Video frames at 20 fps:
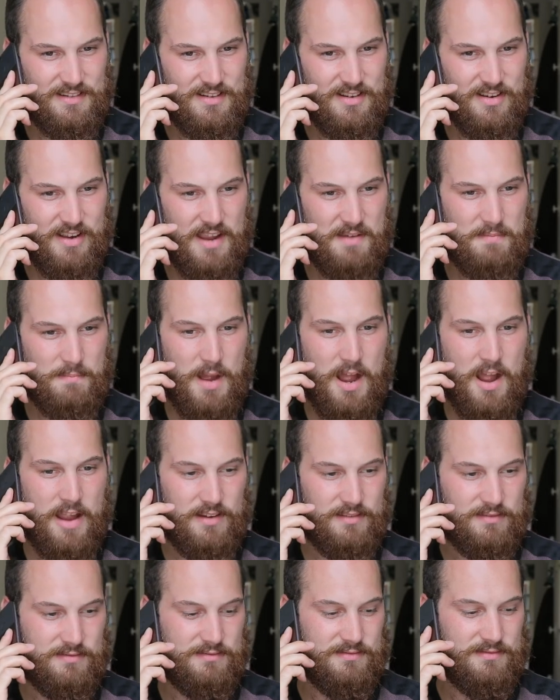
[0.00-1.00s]
Okay, bye.
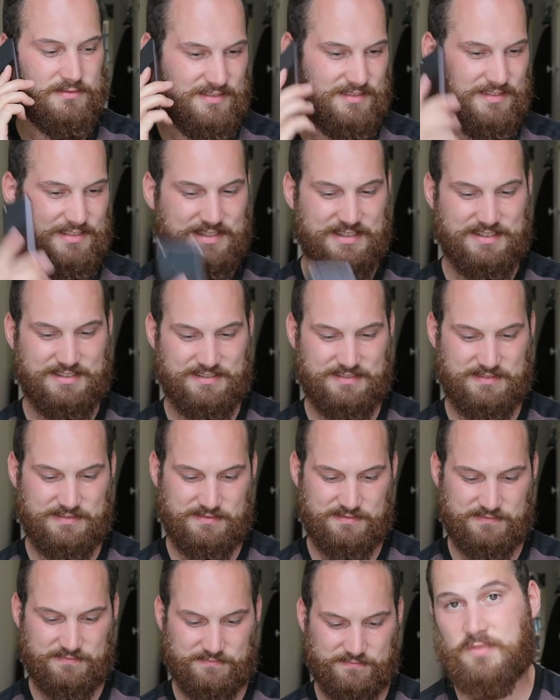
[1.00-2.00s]

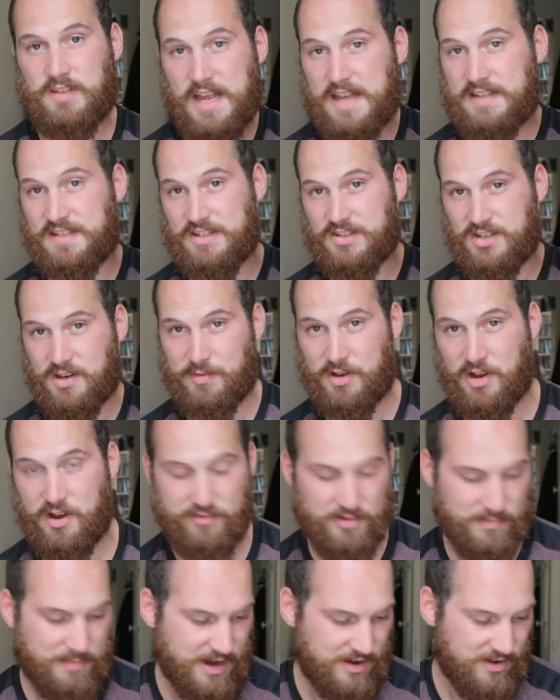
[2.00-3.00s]
Cassie's coming
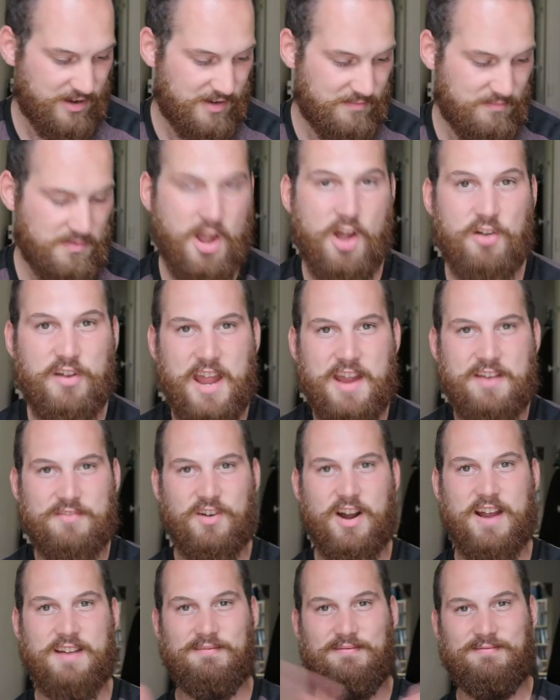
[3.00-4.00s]
over apparently. Okay,
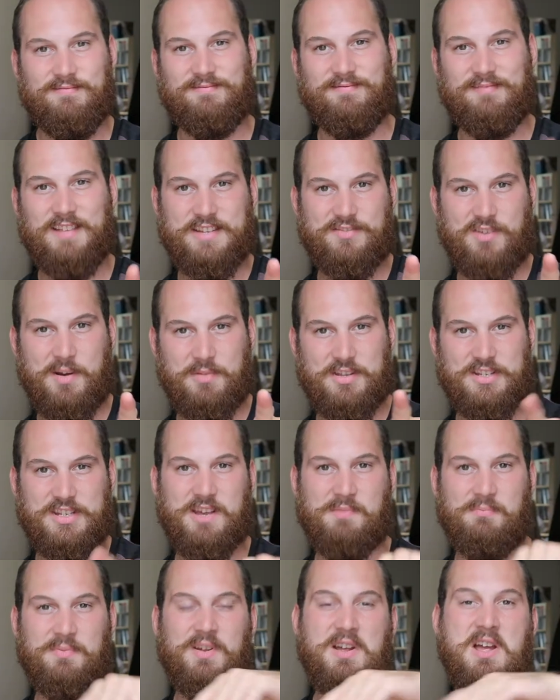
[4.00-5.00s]
right. Let's wrap this
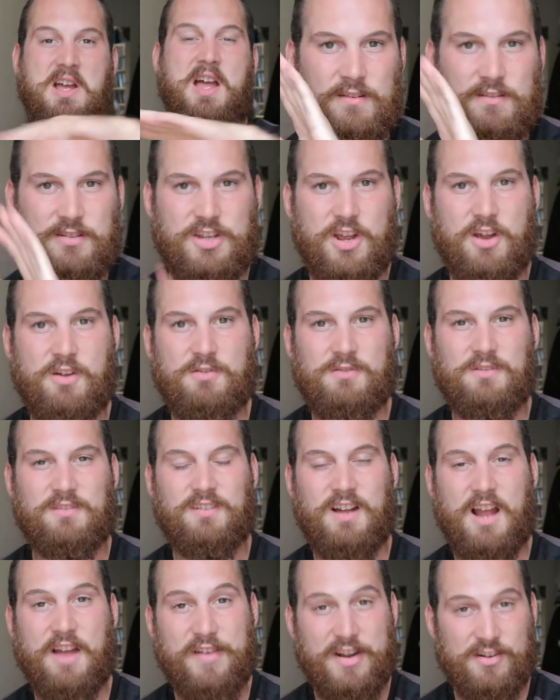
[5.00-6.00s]
up. So,
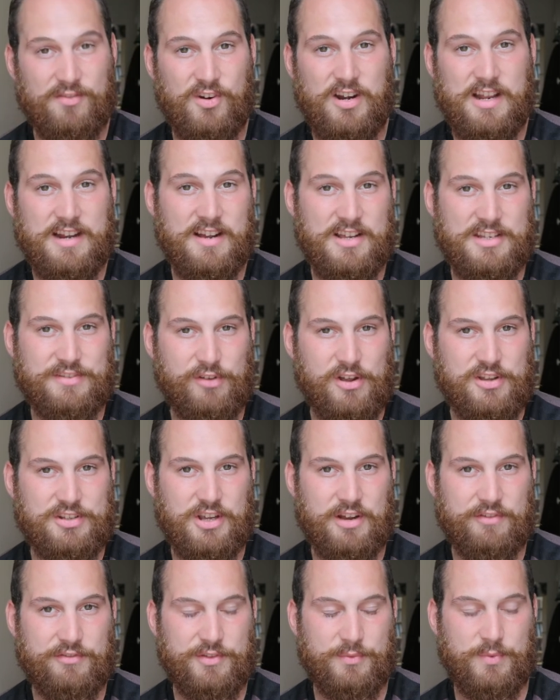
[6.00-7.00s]
I've had a really nice first
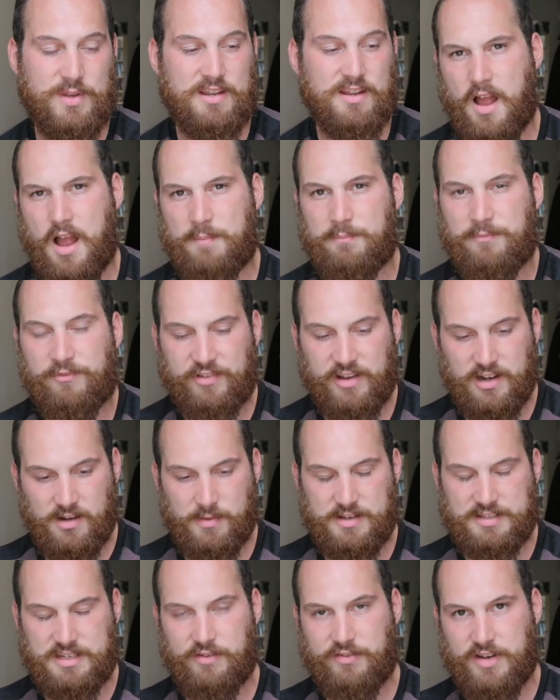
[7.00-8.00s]
half of the week. I'm feeling
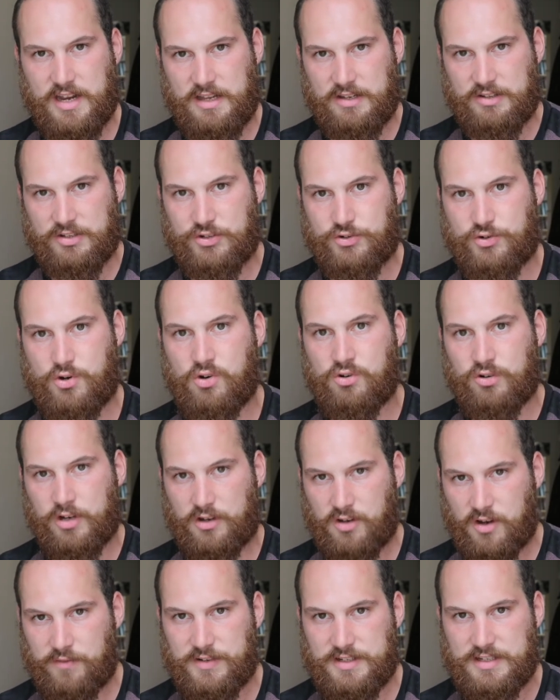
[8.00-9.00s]
myself getting stronger
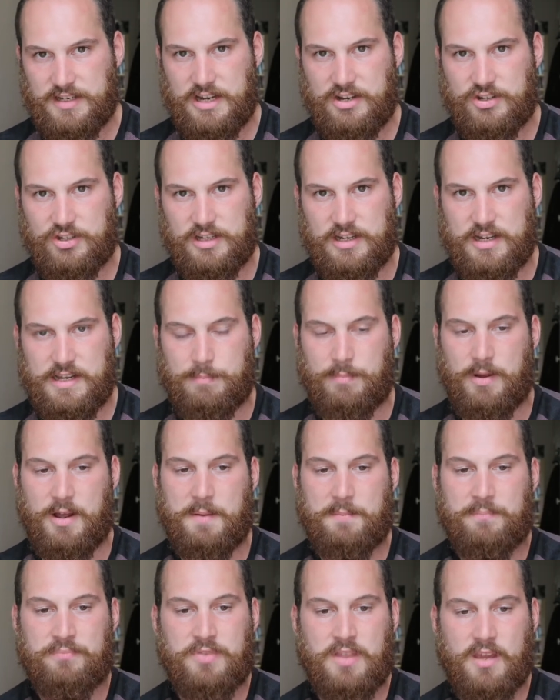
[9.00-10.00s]
conversationally,
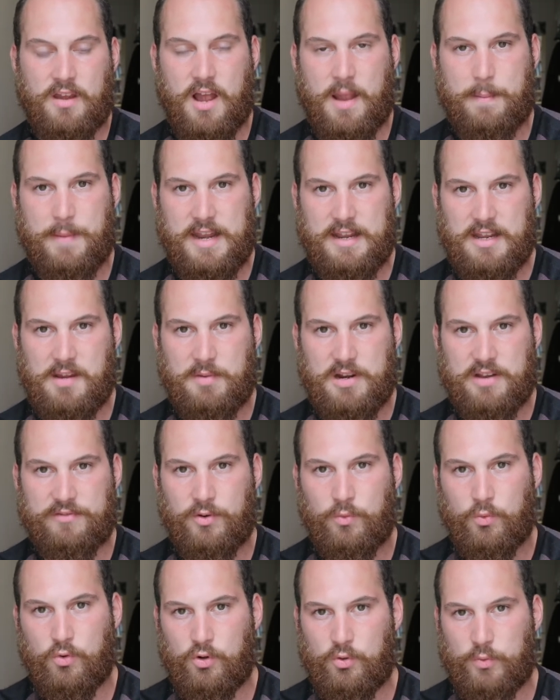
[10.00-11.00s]
but I'm hitting a bit of
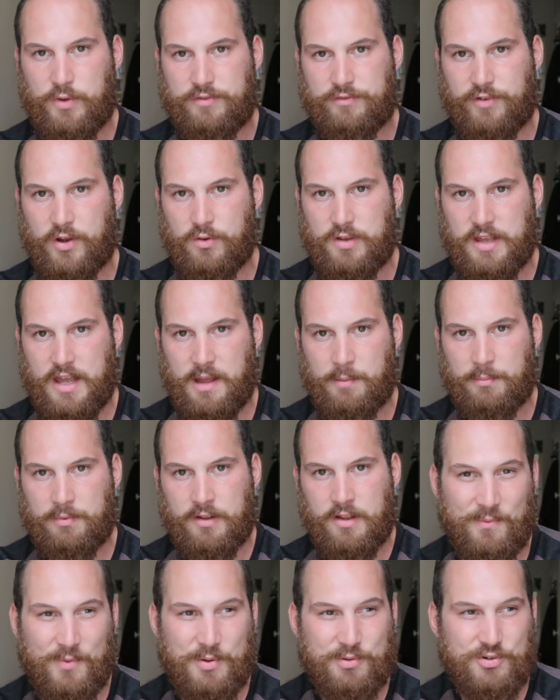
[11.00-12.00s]
a wall with vocab.
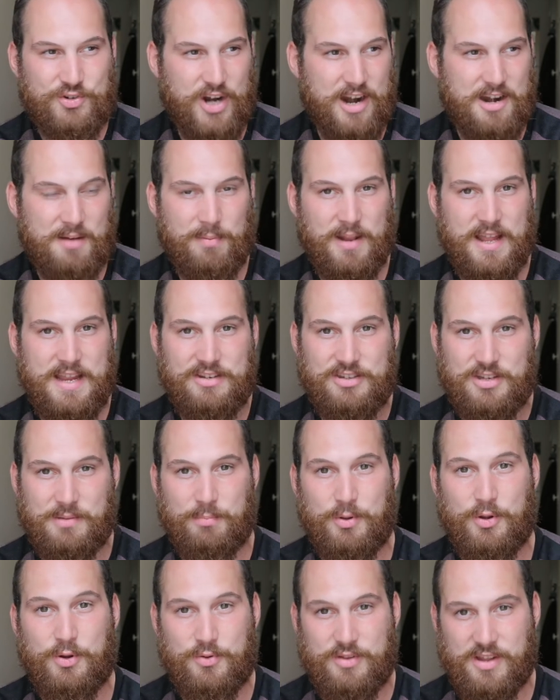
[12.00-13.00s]
We were trying to play
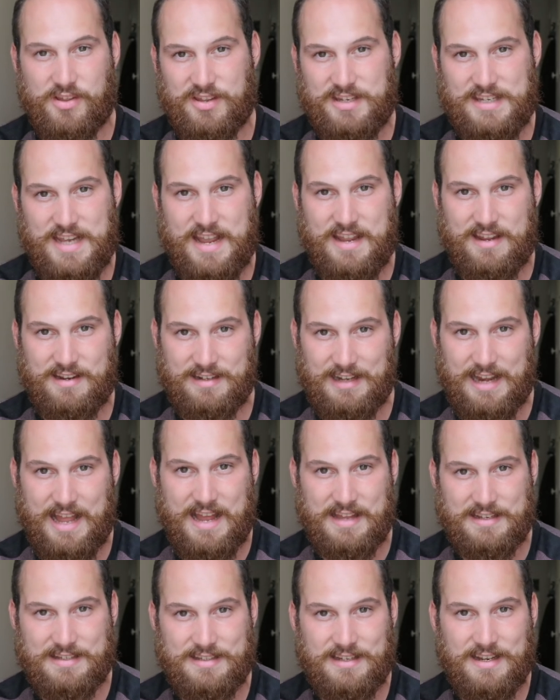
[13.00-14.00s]
Taboo the other day in
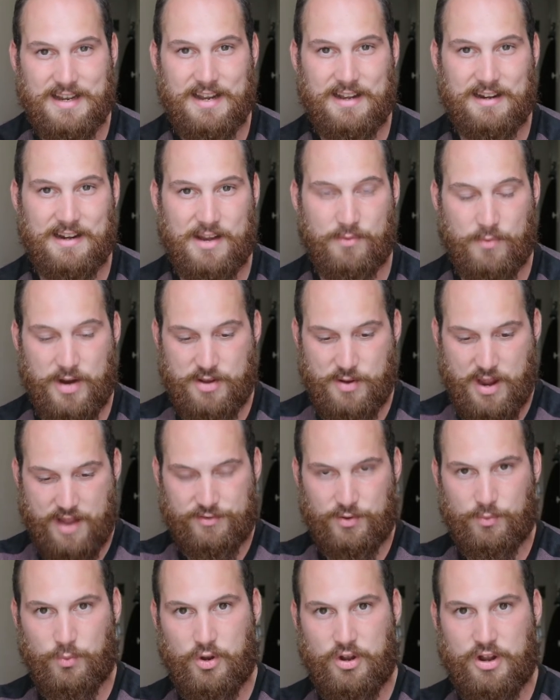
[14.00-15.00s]
class, like where you
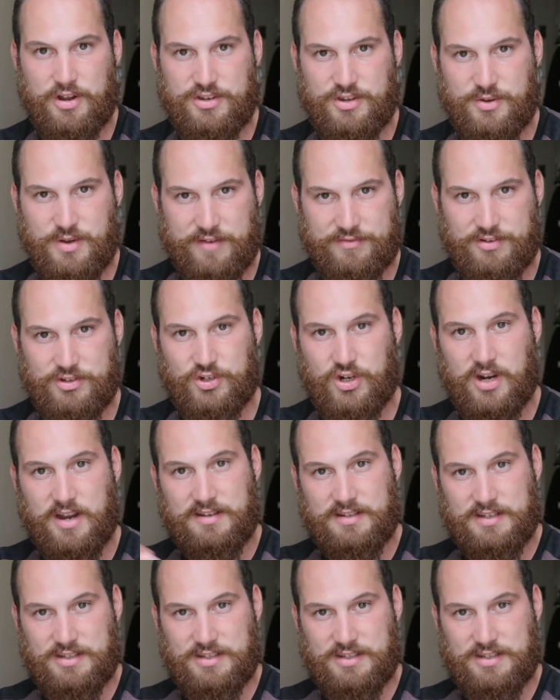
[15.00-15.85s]
have a word and you have to try and